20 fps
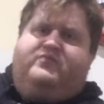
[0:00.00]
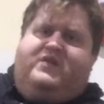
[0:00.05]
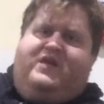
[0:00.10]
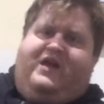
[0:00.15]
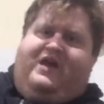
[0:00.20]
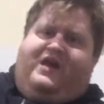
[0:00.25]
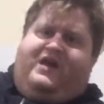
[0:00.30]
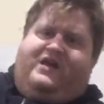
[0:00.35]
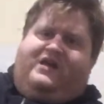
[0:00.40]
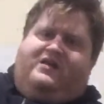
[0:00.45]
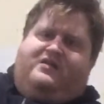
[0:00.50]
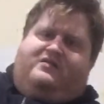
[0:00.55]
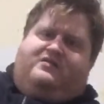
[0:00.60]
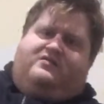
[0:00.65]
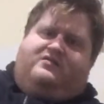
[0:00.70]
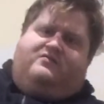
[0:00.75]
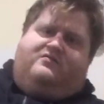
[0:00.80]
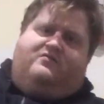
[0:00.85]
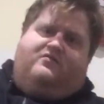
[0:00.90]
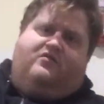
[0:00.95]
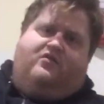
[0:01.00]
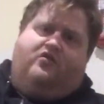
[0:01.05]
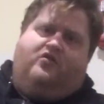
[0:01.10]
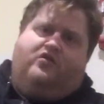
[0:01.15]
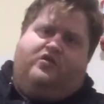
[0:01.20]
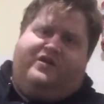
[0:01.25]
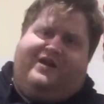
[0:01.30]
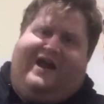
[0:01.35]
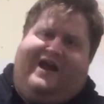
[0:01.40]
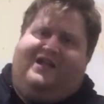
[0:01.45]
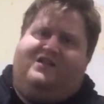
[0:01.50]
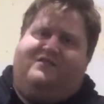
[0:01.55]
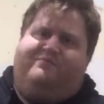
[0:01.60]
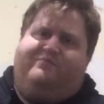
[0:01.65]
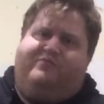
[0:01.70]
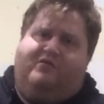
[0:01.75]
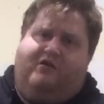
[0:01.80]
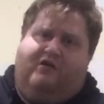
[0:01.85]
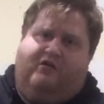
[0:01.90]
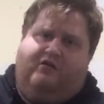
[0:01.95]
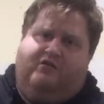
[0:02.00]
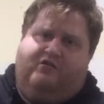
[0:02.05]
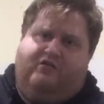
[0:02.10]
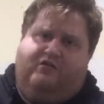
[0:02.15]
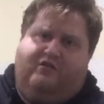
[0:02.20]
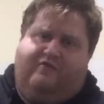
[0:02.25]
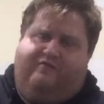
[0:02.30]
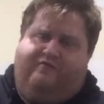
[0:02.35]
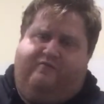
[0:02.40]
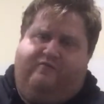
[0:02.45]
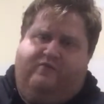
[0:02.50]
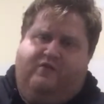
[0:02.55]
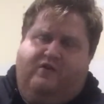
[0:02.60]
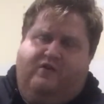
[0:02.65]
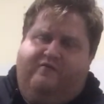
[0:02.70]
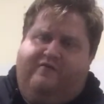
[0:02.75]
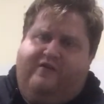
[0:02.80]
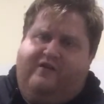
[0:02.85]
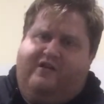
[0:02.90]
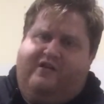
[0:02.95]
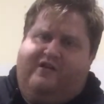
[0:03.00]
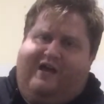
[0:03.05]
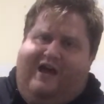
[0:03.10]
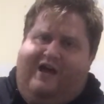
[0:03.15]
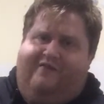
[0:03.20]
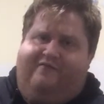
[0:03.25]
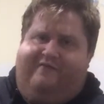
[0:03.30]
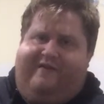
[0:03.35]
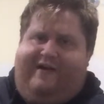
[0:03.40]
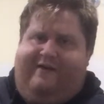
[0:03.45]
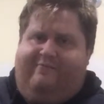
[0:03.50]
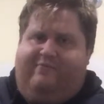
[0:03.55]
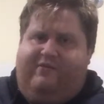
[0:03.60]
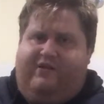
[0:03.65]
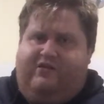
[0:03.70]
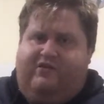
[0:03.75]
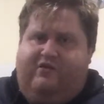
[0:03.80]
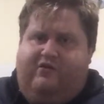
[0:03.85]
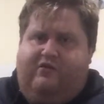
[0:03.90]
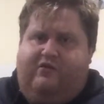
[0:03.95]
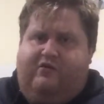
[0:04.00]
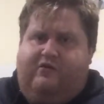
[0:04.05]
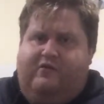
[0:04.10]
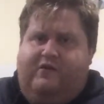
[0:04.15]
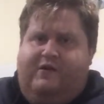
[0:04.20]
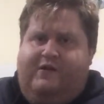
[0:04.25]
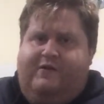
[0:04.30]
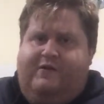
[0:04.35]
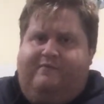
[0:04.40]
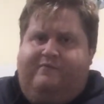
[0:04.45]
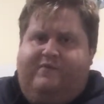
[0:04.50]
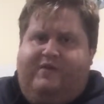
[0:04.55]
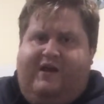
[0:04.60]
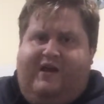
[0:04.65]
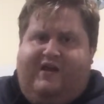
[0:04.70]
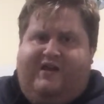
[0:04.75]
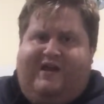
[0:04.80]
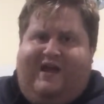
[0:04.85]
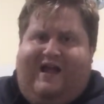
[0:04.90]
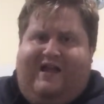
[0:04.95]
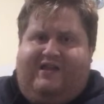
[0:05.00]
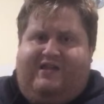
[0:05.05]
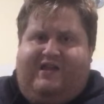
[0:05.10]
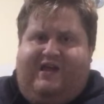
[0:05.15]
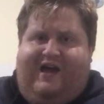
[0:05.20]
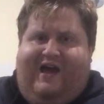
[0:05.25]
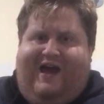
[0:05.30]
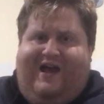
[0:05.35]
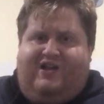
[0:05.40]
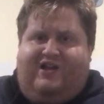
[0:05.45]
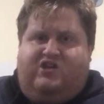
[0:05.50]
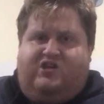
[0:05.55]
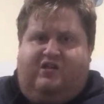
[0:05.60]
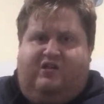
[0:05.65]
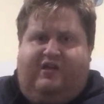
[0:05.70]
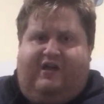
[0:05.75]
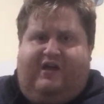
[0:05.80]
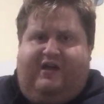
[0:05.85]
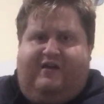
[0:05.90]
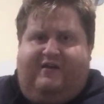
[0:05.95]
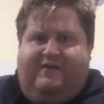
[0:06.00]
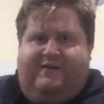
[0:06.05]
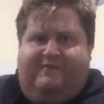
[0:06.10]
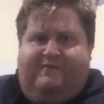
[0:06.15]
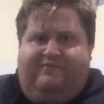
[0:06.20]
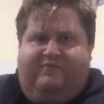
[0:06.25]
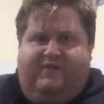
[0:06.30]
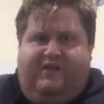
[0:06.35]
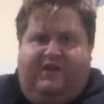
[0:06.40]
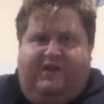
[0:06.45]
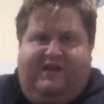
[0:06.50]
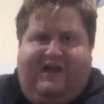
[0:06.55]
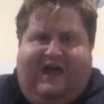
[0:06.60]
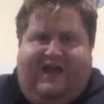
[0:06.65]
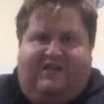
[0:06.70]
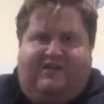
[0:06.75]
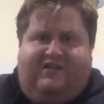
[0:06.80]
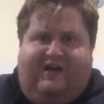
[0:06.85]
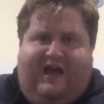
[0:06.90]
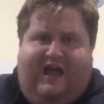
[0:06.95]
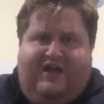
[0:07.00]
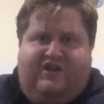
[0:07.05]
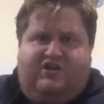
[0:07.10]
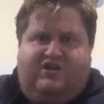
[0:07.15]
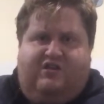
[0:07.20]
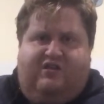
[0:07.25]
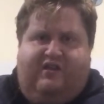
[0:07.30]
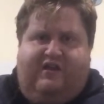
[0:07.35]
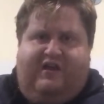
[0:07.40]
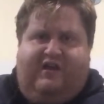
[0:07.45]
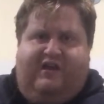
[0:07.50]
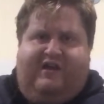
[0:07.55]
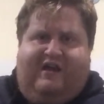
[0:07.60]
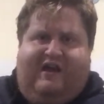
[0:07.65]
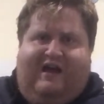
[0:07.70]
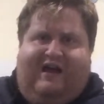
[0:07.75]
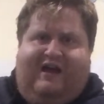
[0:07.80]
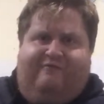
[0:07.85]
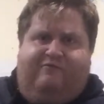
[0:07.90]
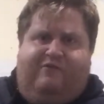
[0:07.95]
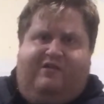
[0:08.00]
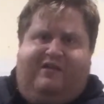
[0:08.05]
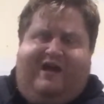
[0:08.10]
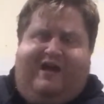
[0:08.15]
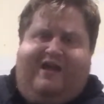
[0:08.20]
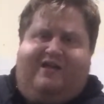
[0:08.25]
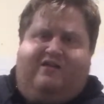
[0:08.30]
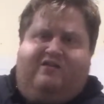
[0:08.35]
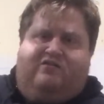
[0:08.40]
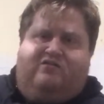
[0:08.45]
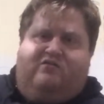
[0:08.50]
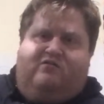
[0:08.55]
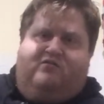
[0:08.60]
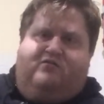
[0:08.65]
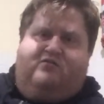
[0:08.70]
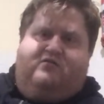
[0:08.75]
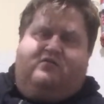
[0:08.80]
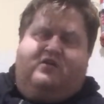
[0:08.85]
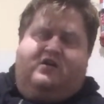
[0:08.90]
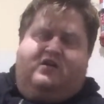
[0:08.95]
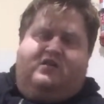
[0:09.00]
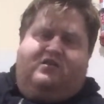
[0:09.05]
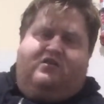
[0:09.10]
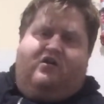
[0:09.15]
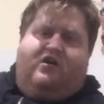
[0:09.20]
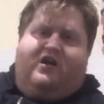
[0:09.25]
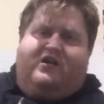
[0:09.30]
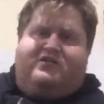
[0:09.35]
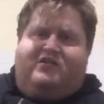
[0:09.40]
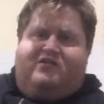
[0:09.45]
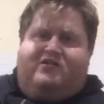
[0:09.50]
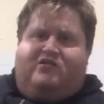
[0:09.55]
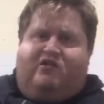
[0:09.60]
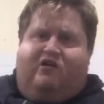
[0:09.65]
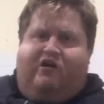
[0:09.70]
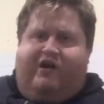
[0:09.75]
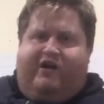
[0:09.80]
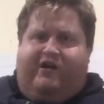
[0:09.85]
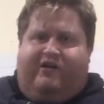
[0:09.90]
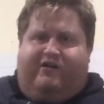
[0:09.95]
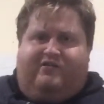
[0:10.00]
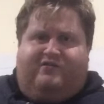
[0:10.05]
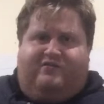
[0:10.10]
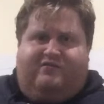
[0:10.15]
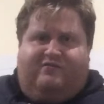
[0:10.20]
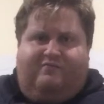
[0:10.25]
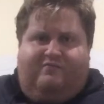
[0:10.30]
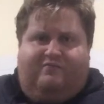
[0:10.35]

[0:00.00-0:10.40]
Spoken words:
And all cats belong to the Felidae family too. And cats are actually related to lions and tigers.